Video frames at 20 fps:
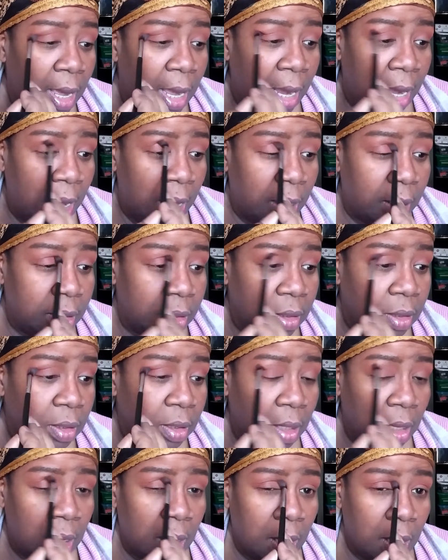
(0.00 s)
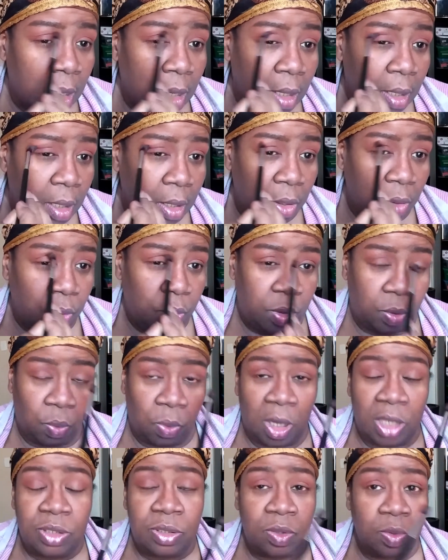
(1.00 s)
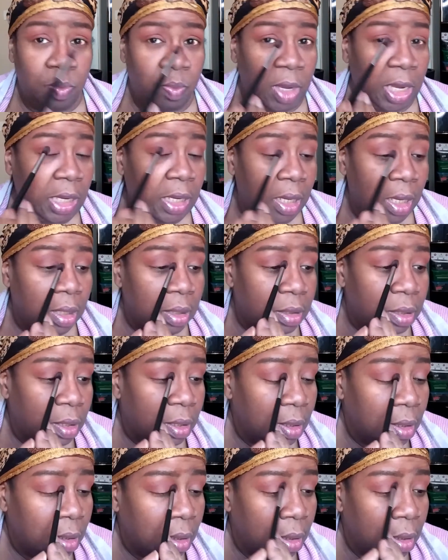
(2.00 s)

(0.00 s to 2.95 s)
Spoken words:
and the ones who make it,